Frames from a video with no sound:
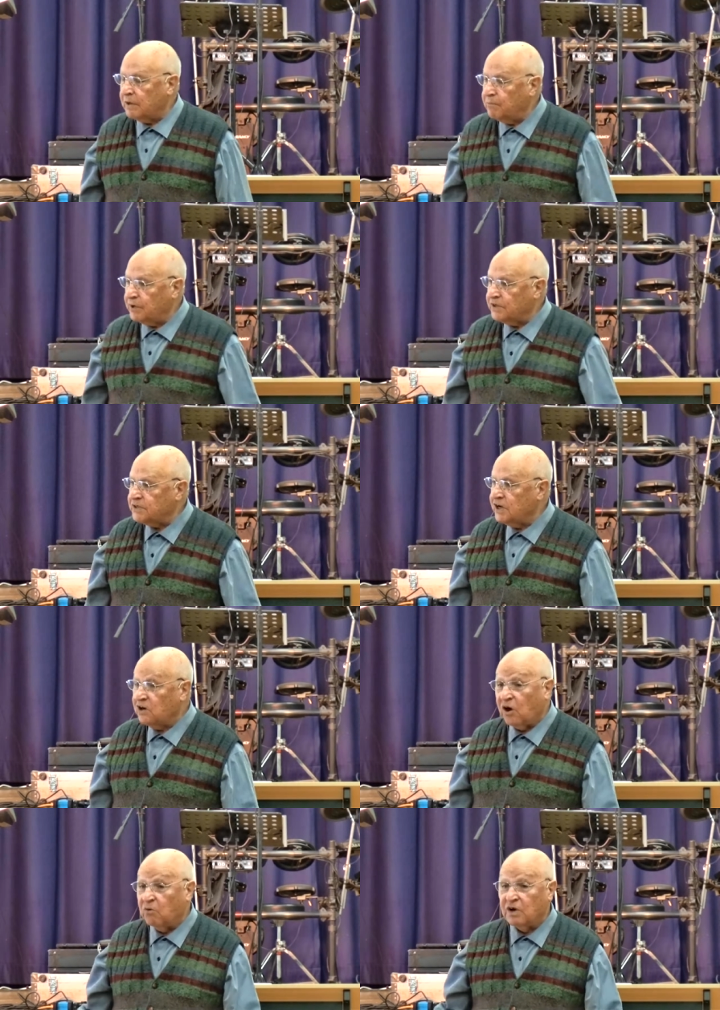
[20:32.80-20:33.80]
somebody
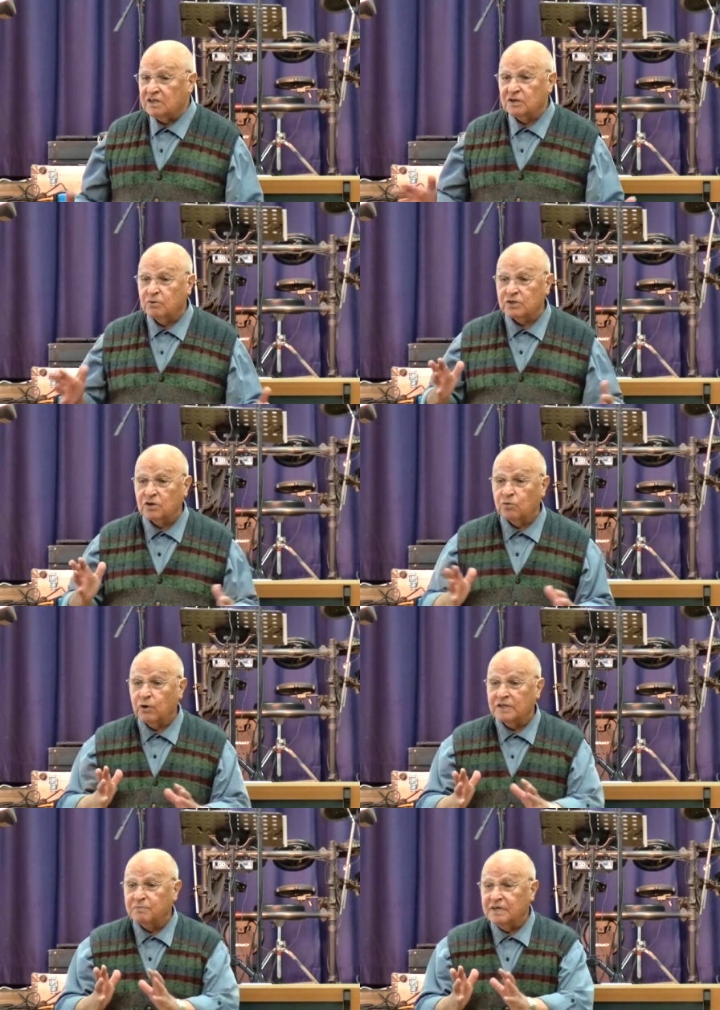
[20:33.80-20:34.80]
said, oh, well, there was
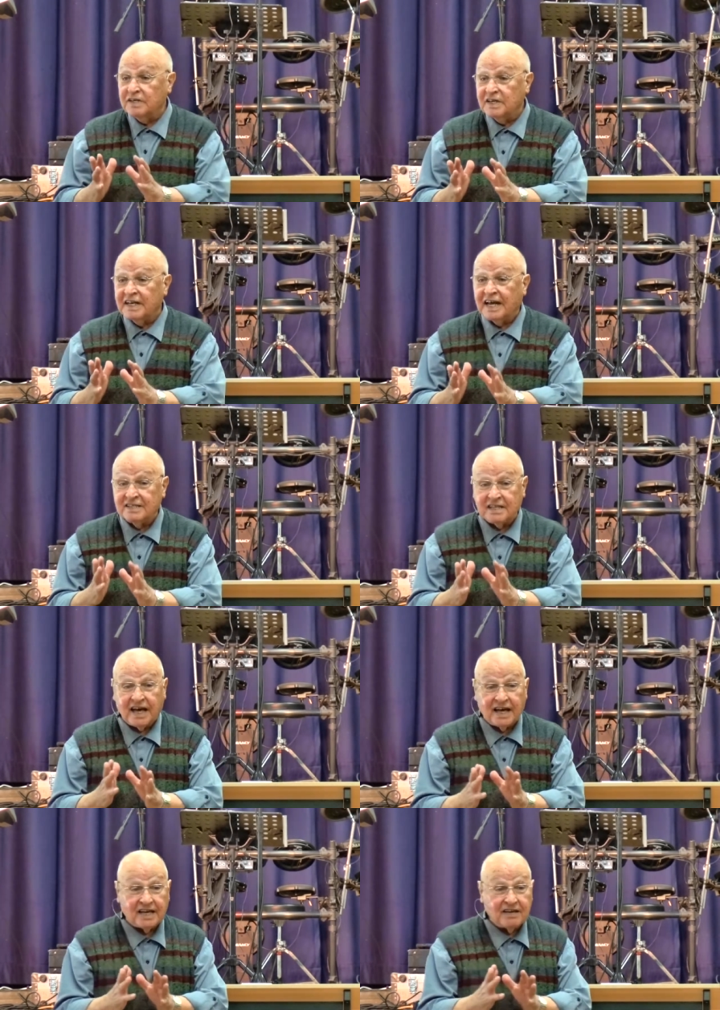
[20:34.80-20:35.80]
always been an
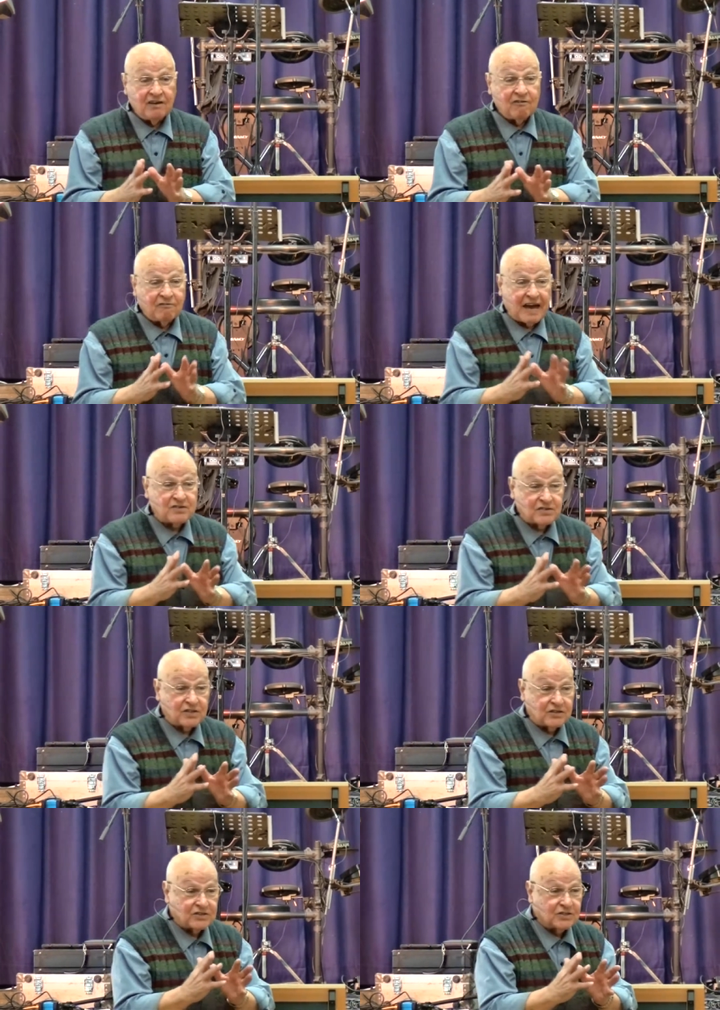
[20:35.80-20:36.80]
anti
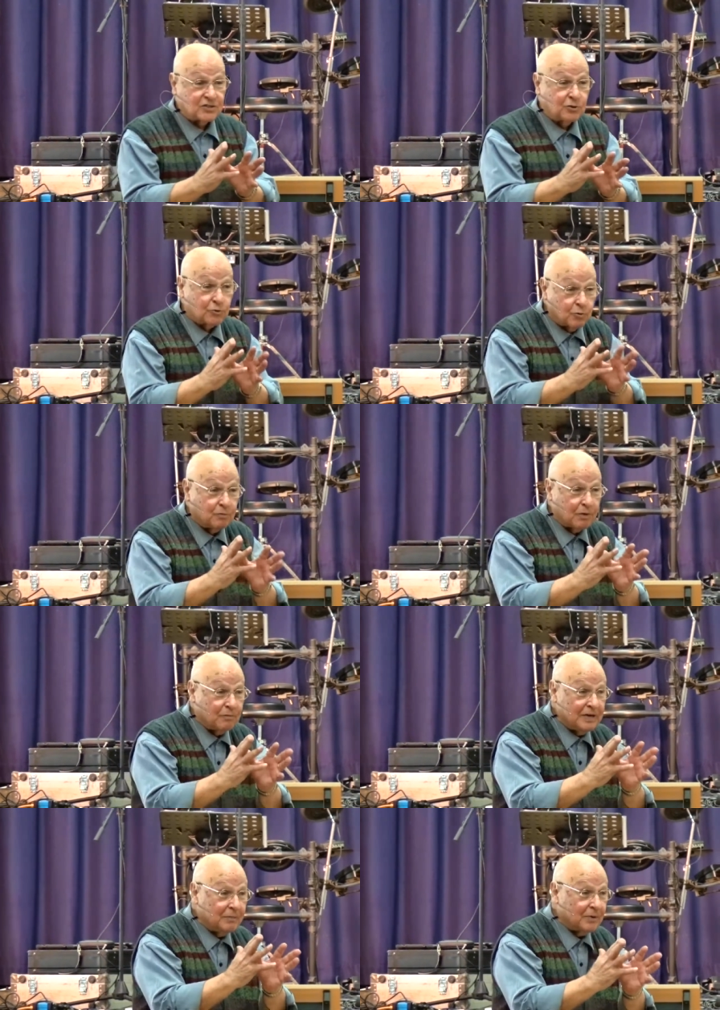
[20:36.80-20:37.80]
fascist group
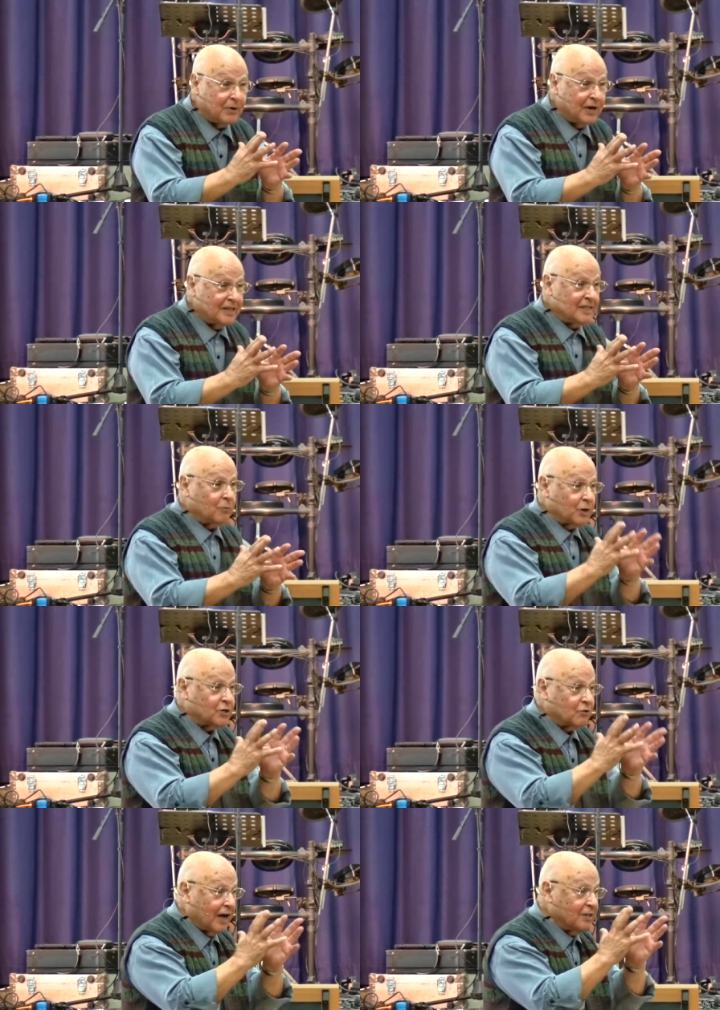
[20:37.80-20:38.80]
of people that
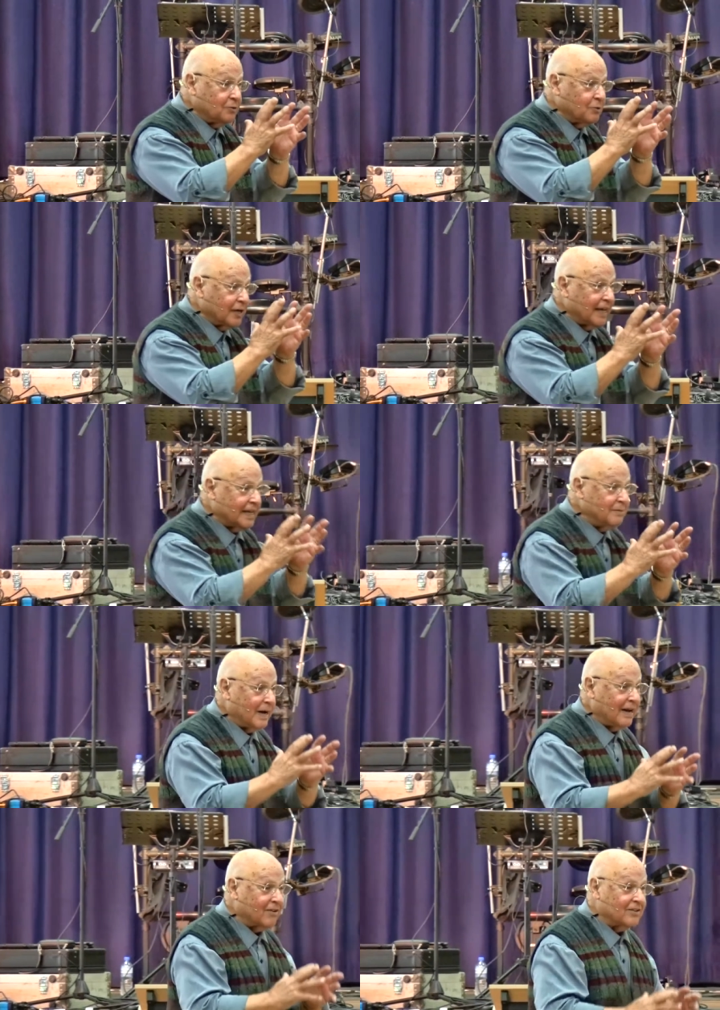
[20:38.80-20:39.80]
were trying to get him
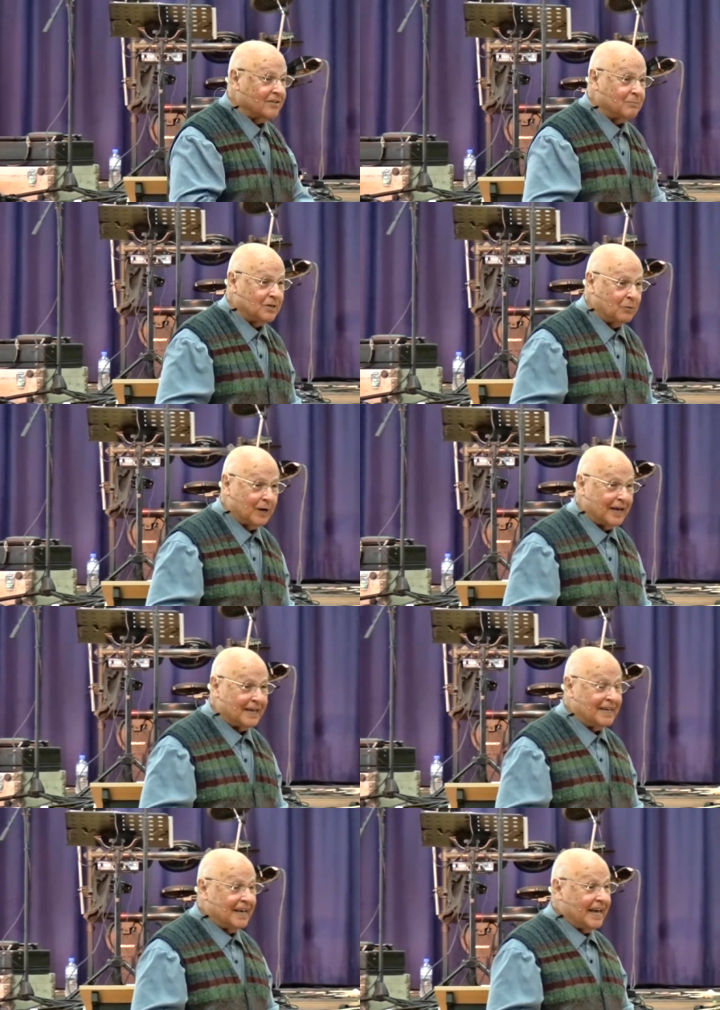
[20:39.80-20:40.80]
out of the, the way.